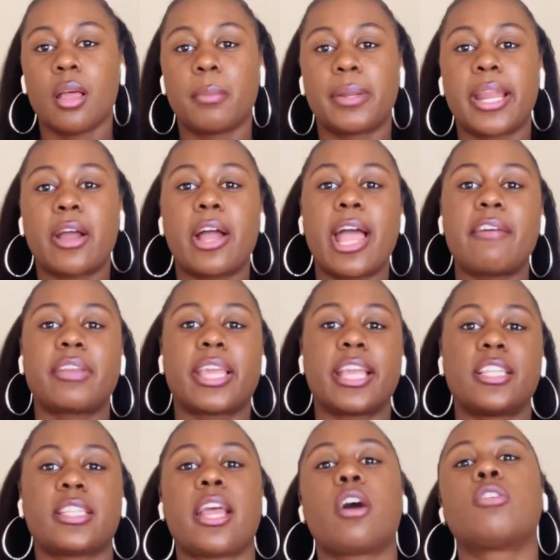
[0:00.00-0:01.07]
But now I have a
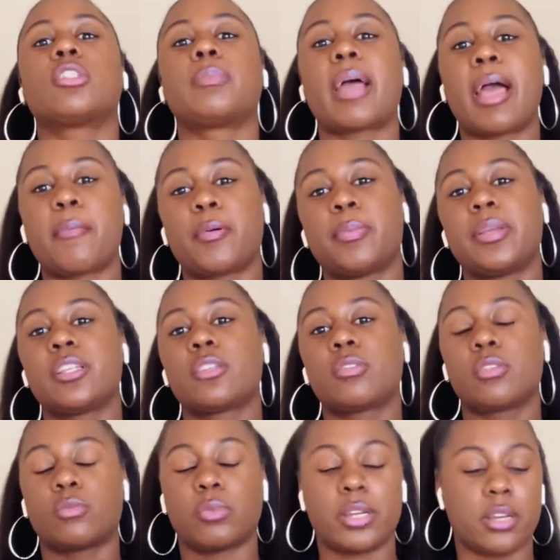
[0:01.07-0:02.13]
case that holds my Apple Pencil
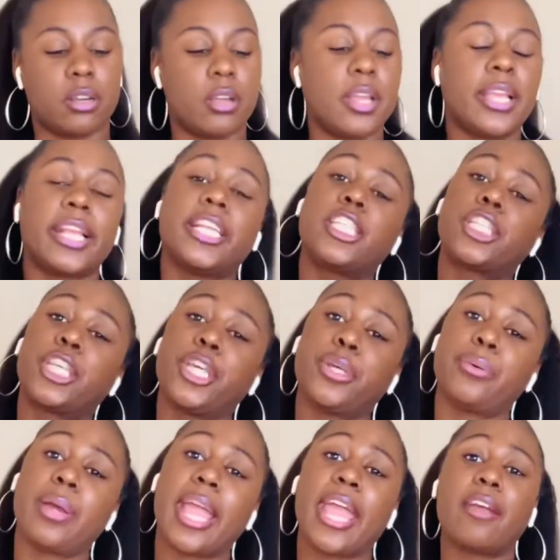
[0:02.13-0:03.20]
as well. It's
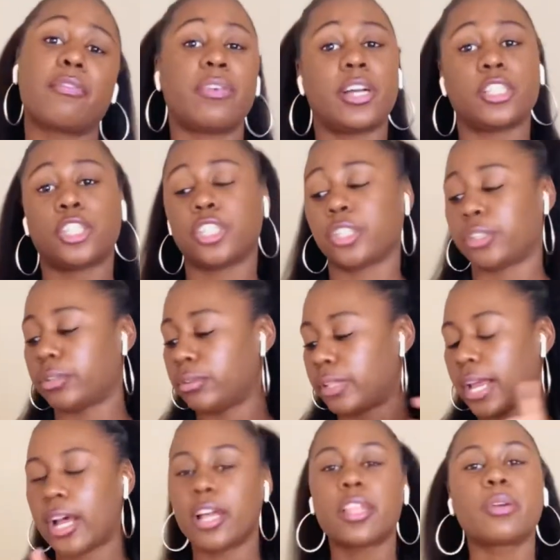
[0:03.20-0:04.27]
cute and functional.
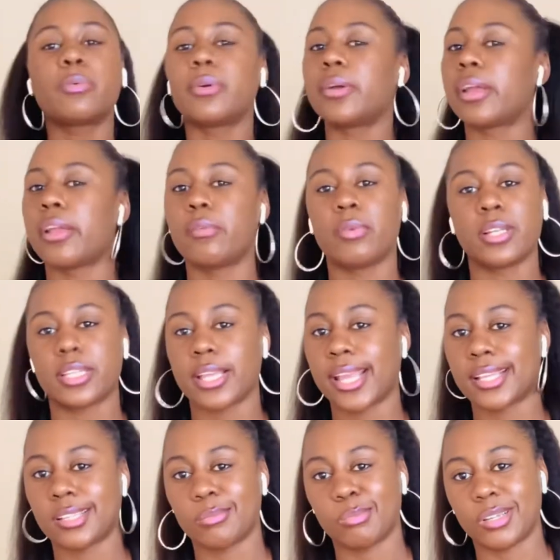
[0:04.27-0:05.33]
The other one, it wasn't
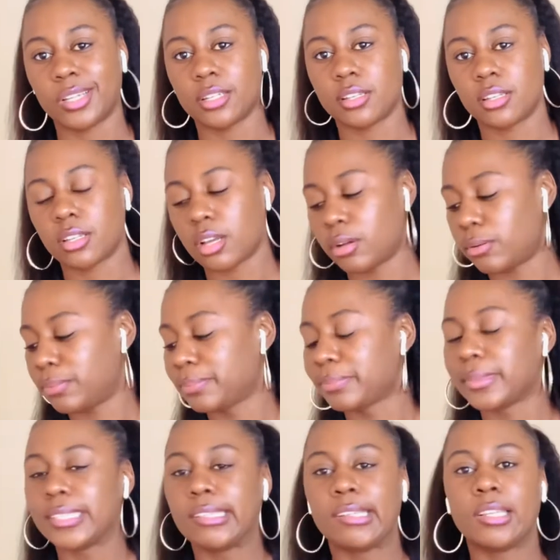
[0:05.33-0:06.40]
as much. So
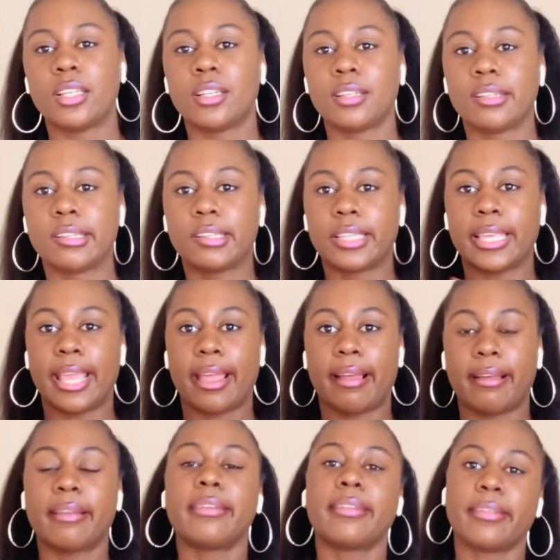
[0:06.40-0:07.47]
yeah,
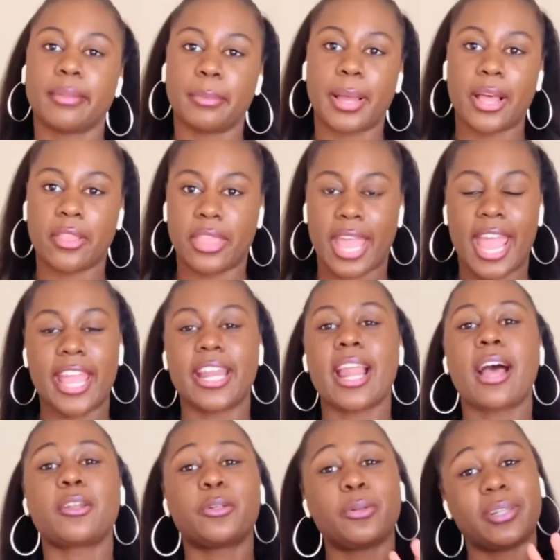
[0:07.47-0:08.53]
about that. And
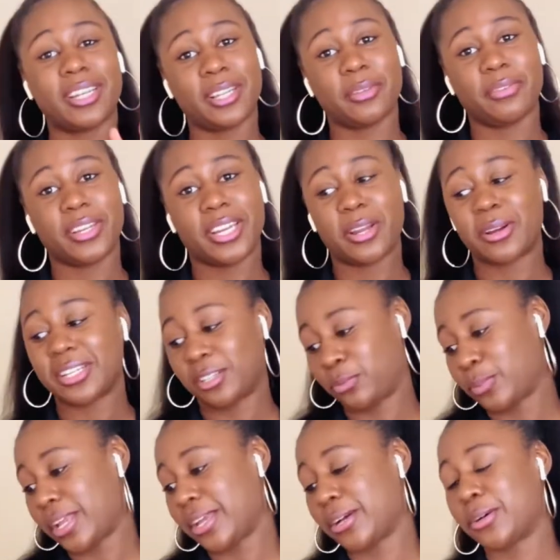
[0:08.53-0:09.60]
I'll do another video as
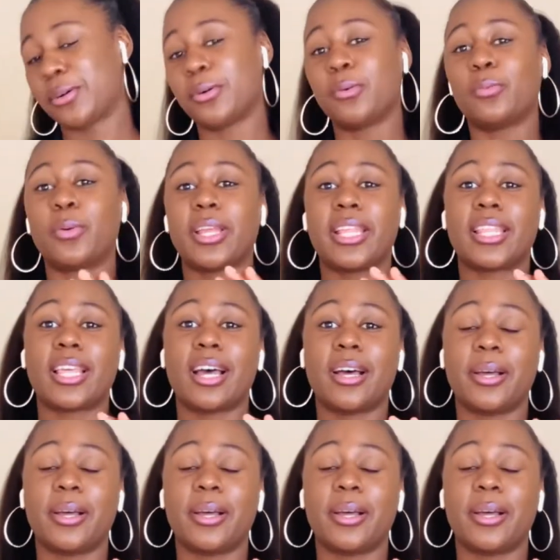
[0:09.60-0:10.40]
well with